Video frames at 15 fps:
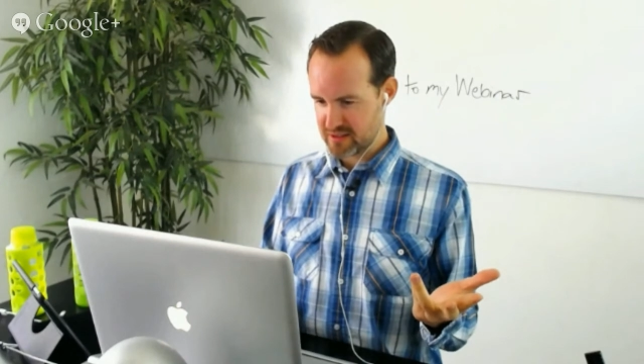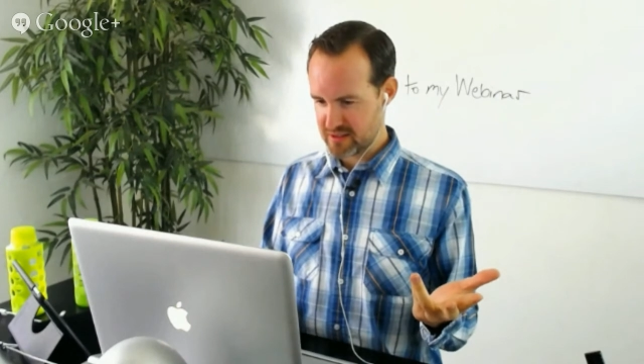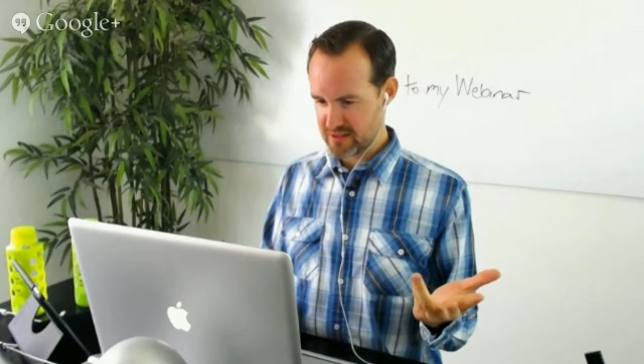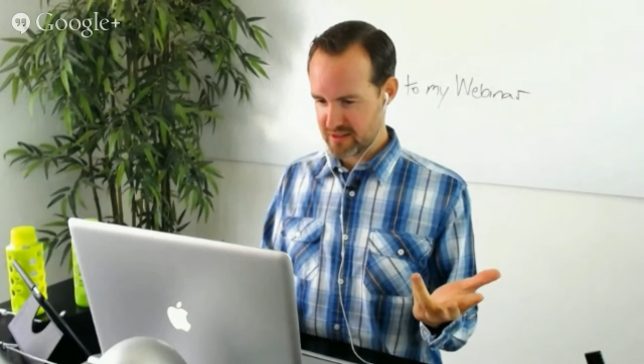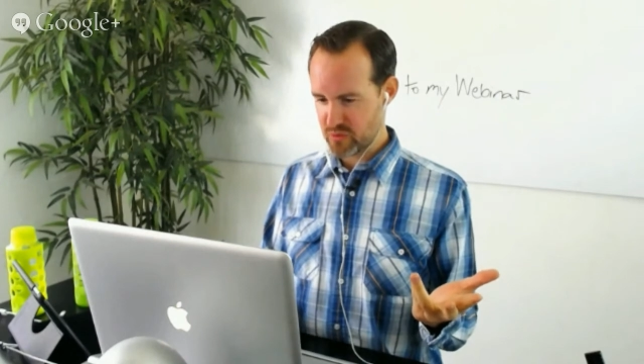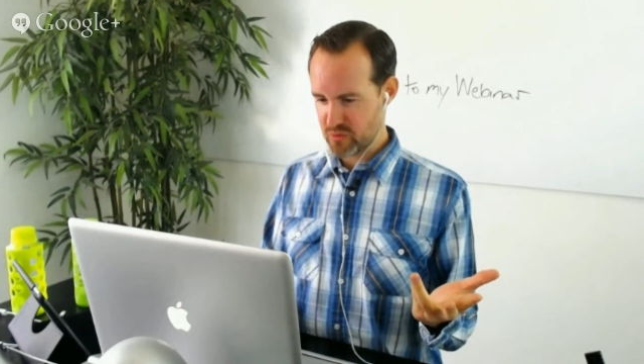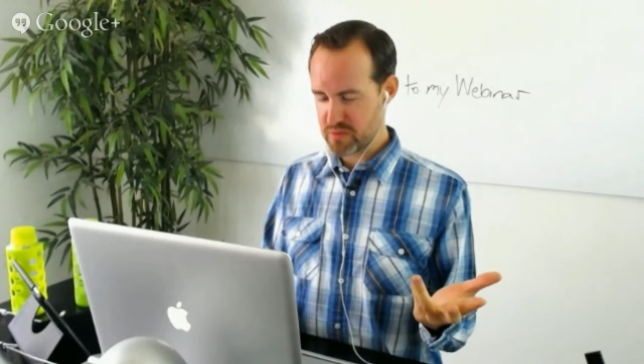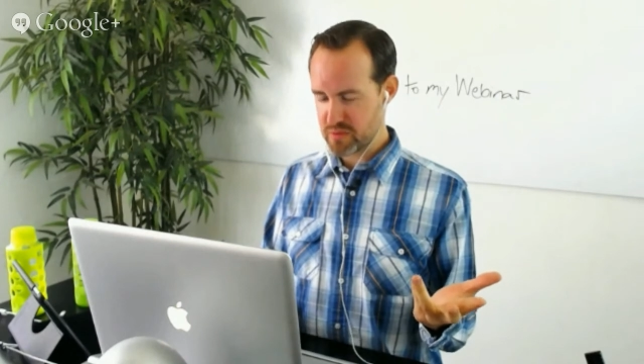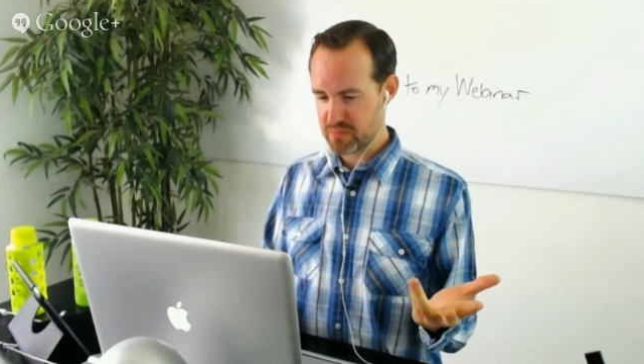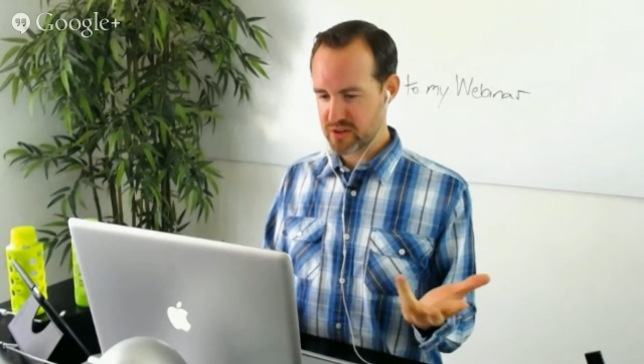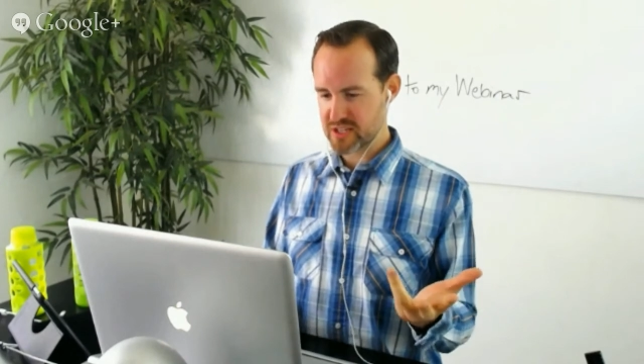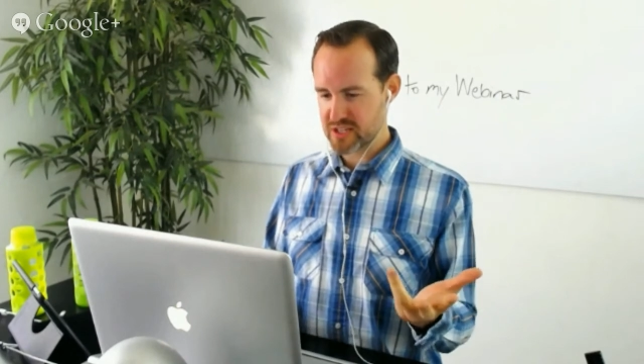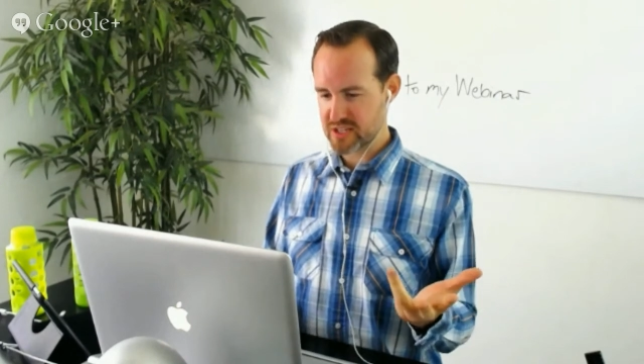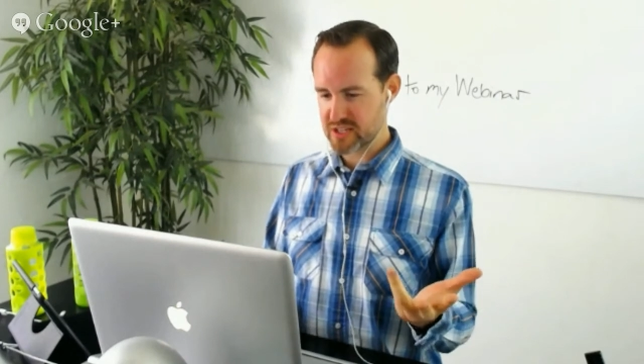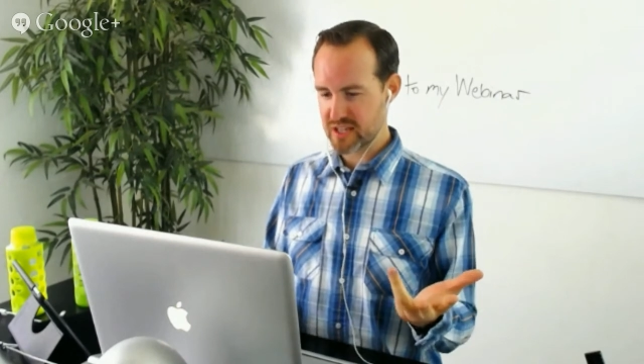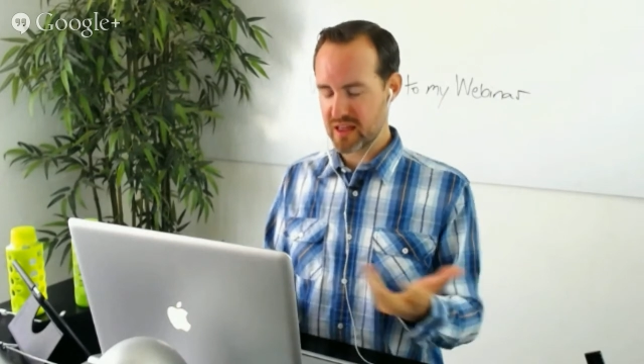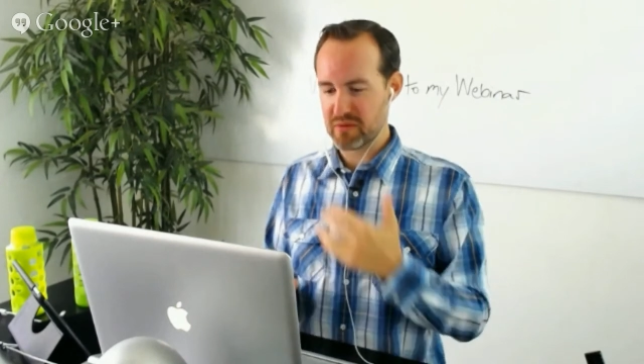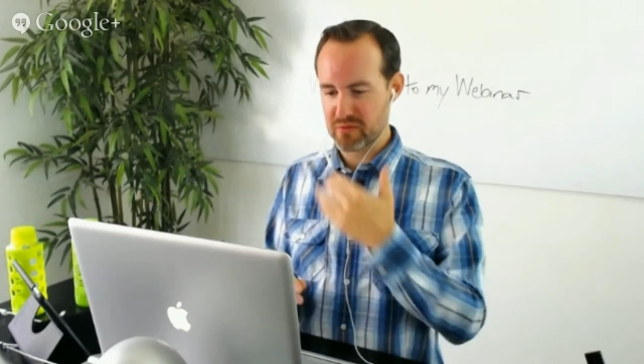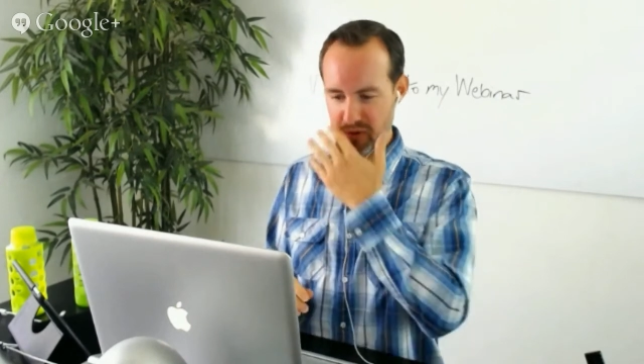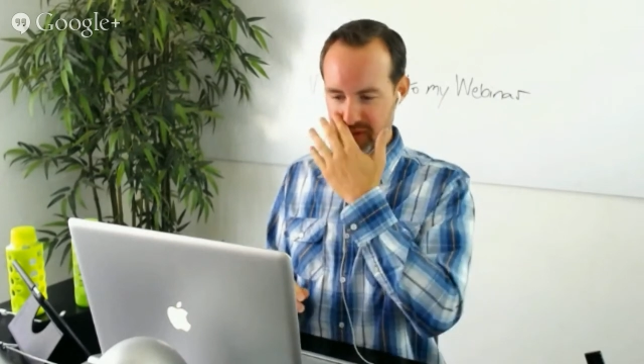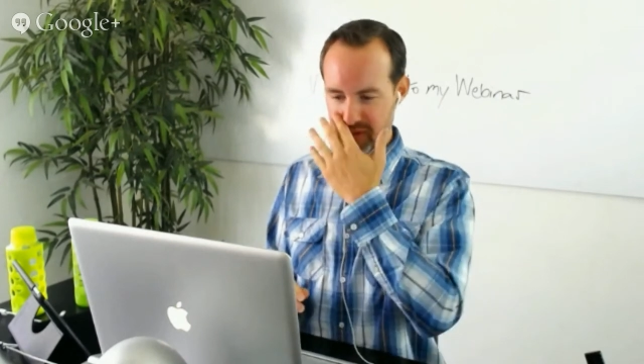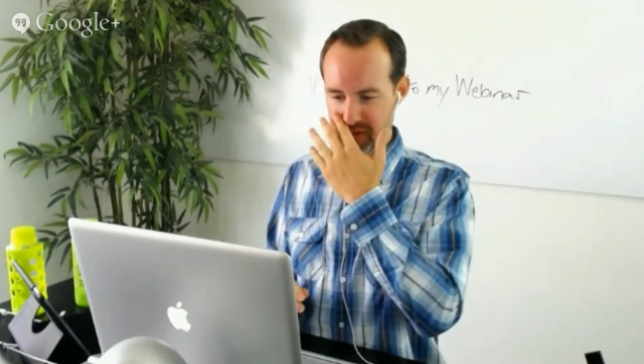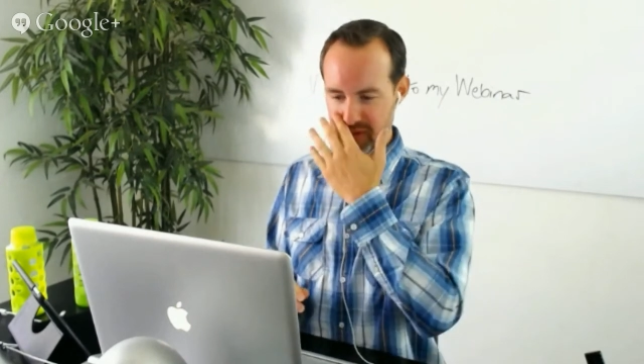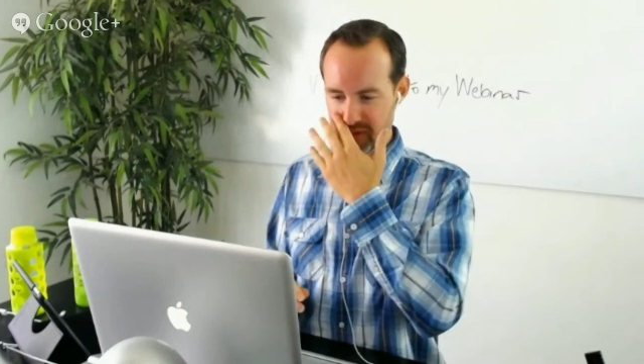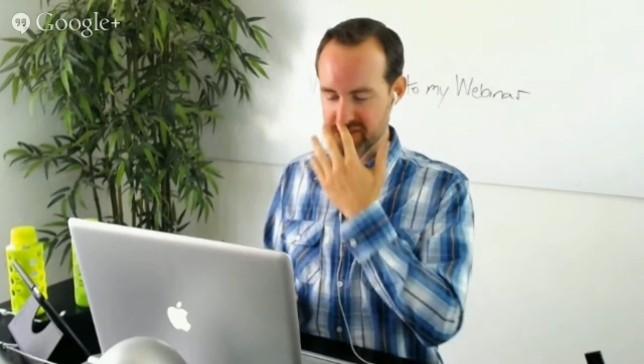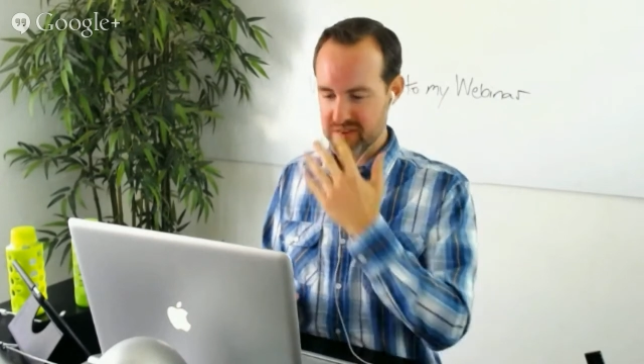we appreciate, I wrote this